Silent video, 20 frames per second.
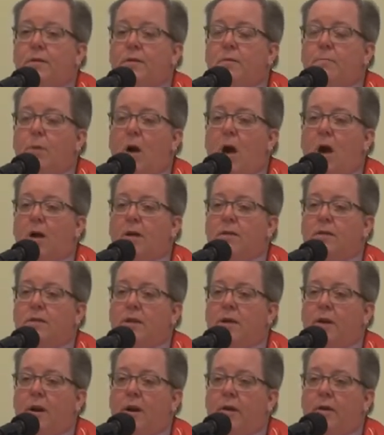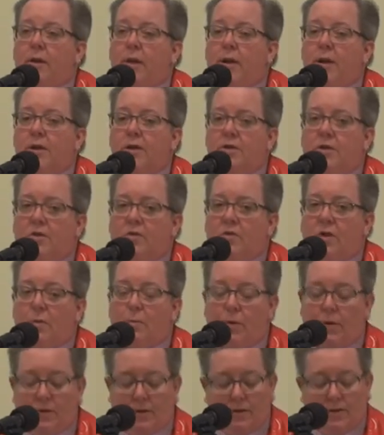the box and unleashed
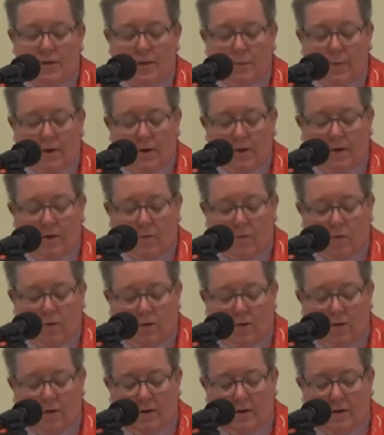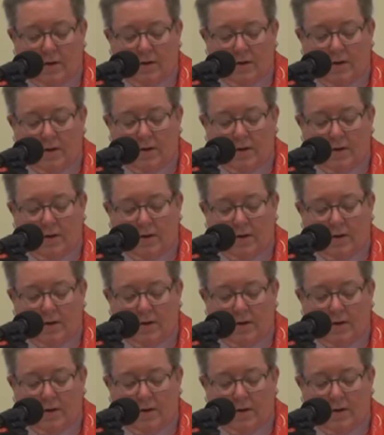troubles upon the world,